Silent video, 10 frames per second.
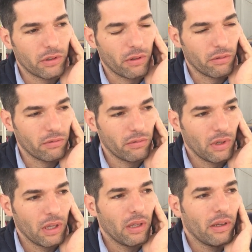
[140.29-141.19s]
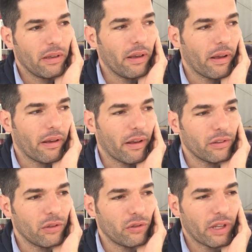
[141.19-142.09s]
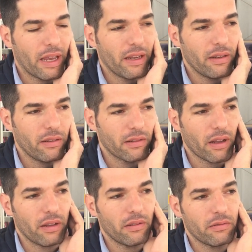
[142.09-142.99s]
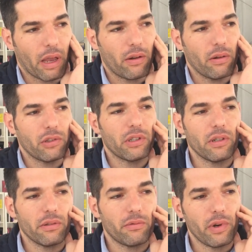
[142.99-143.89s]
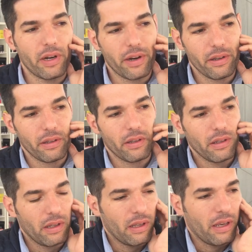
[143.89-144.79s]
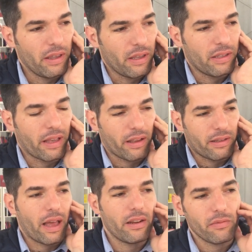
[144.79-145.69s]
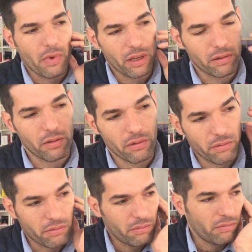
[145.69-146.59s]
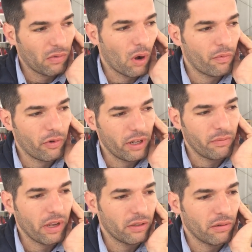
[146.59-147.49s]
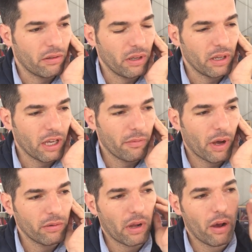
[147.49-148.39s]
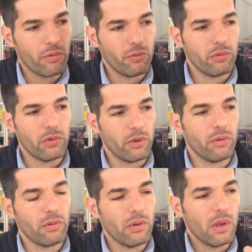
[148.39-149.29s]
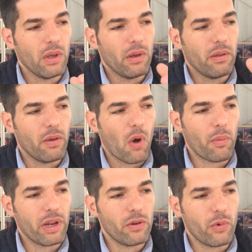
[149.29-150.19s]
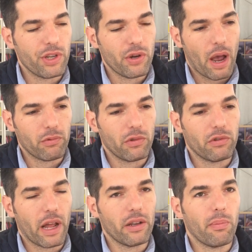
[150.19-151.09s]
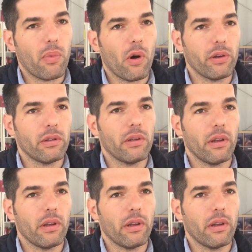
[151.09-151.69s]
So, as you say, is a psychological thriller in the sense that hopefully it makes you think about how the moment in which you have to stand a point